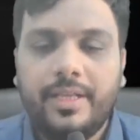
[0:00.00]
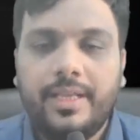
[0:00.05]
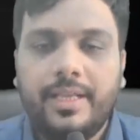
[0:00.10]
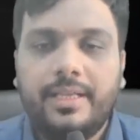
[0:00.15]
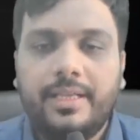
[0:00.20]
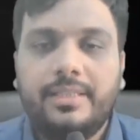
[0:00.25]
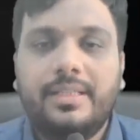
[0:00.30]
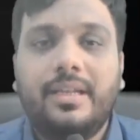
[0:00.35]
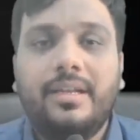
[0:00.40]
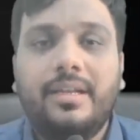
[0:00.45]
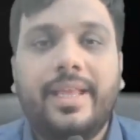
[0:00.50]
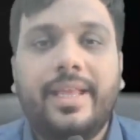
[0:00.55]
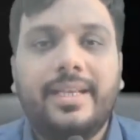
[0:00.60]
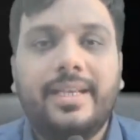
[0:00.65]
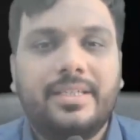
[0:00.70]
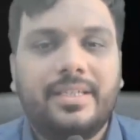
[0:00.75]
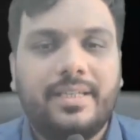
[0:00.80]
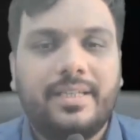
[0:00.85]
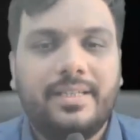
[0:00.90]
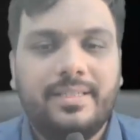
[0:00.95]
The
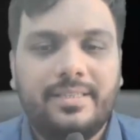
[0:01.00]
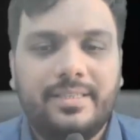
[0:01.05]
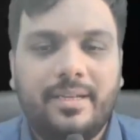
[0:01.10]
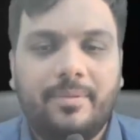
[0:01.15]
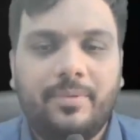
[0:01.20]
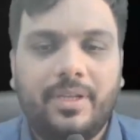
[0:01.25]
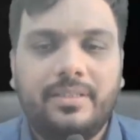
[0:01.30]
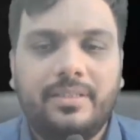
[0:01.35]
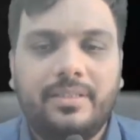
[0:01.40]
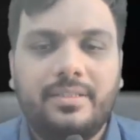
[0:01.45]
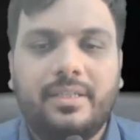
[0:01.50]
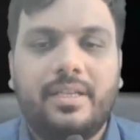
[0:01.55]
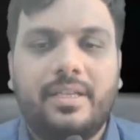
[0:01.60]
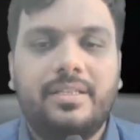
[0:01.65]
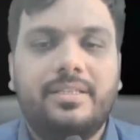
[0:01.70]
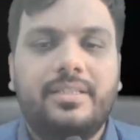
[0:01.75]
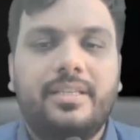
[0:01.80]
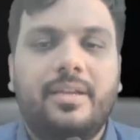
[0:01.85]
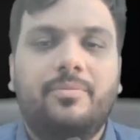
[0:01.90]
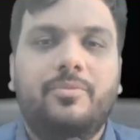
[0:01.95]
next concept is
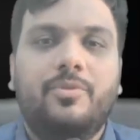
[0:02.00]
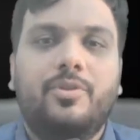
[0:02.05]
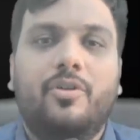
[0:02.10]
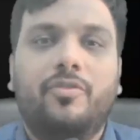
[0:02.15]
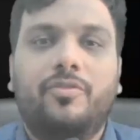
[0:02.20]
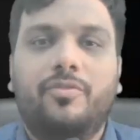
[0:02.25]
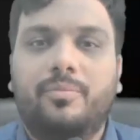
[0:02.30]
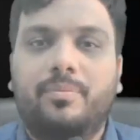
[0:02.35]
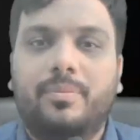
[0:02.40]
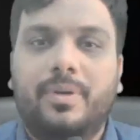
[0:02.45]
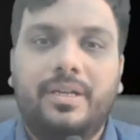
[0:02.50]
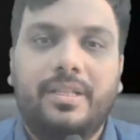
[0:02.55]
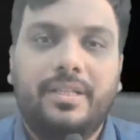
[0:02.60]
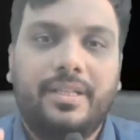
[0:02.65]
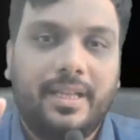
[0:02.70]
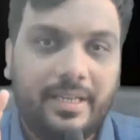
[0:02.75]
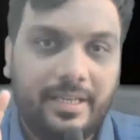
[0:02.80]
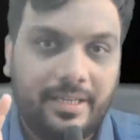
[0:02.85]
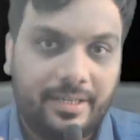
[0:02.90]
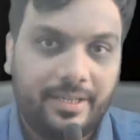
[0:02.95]
concept of
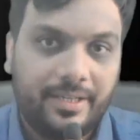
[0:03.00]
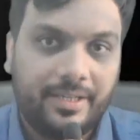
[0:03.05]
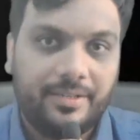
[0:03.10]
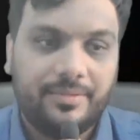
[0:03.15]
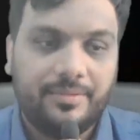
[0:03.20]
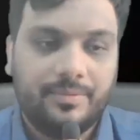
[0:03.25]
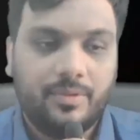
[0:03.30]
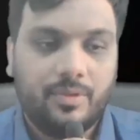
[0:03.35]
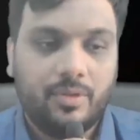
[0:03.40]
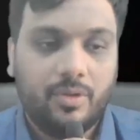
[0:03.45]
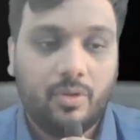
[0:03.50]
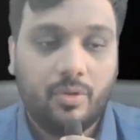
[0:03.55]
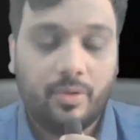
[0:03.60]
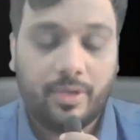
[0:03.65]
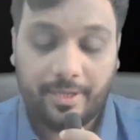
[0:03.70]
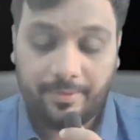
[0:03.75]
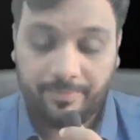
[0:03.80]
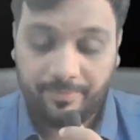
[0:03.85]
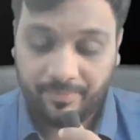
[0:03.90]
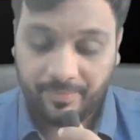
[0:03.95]
materiality.
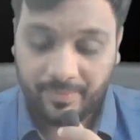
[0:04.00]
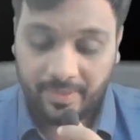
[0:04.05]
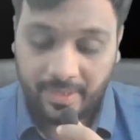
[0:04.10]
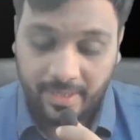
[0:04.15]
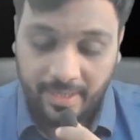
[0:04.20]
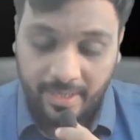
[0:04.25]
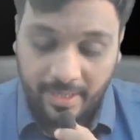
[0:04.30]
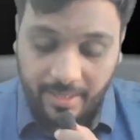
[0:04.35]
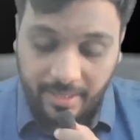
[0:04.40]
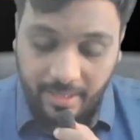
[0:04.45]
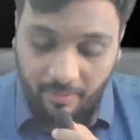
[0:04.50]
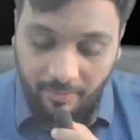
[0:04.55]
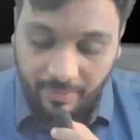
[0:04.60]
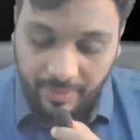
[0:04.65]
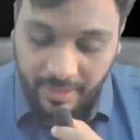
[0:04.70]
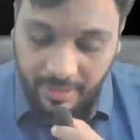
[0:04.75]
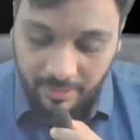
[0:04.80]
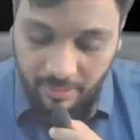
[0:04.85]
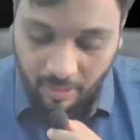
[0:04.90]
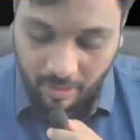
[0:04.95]
Okay. Now, when
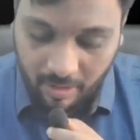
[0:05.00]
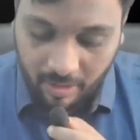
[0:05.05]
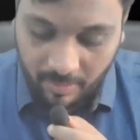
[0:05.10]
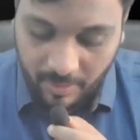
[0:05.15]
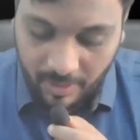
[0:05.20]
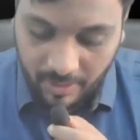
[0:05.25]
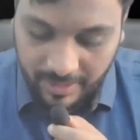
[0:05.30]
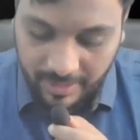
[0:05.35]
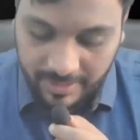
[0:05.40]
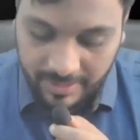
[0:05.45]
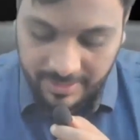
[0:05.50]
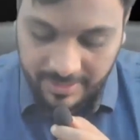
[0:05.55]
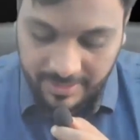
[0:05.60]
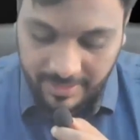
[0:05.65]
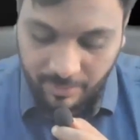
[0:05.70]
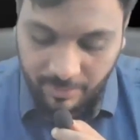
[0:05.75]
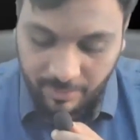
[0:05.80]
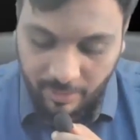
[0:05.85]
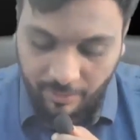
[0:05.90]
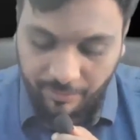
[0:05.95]
I talk about
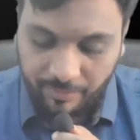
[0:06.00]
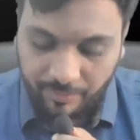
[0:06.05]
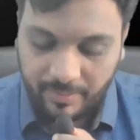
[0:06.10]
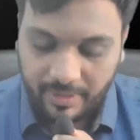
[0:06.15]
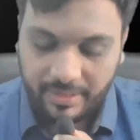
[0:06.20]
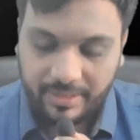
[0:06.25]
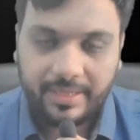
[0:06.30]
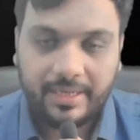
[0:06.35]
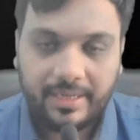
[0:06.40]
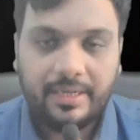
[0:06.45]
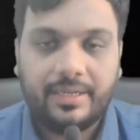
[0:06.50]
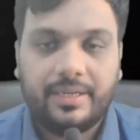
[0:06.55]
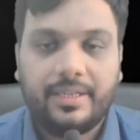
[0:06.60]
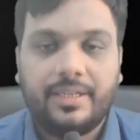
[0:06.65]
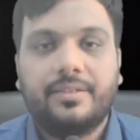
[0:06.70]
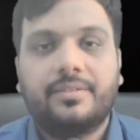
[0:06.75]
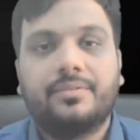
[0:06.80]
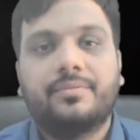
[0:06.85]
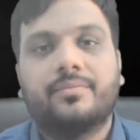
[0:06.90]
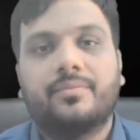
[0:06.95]
concept of
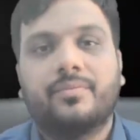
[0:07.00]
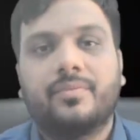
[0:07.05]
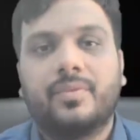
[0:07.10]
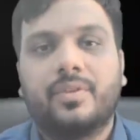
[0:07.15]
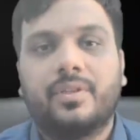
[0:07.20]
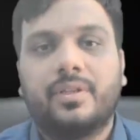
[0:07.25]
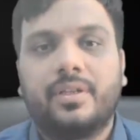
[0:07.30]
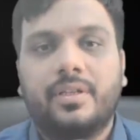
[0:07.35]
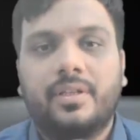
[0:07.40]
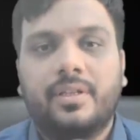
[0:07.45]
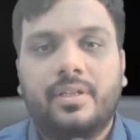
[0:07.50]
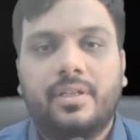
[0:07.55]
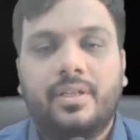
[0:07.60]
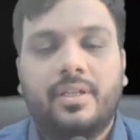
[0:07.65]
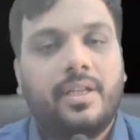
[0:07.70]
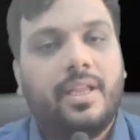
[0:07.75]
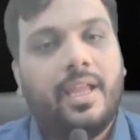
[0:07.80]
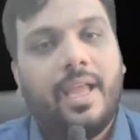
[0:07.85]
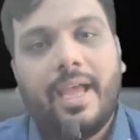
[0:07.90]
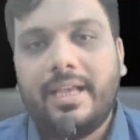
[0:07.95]
materiality,
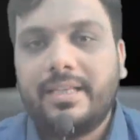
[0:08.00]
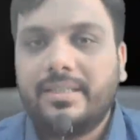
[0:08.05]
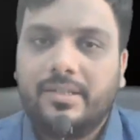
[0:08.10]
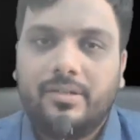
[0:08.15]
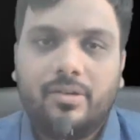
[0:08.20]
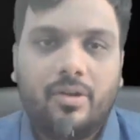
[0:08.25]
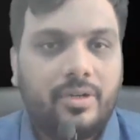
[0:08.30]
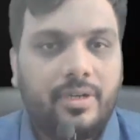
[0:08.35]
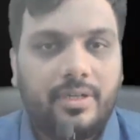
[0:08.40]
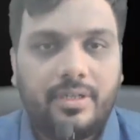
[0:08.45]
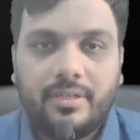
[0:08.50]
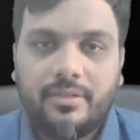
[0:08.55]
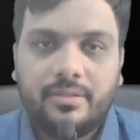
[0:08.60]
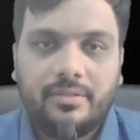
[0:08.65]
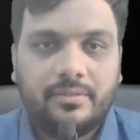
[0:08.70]
as an auditor,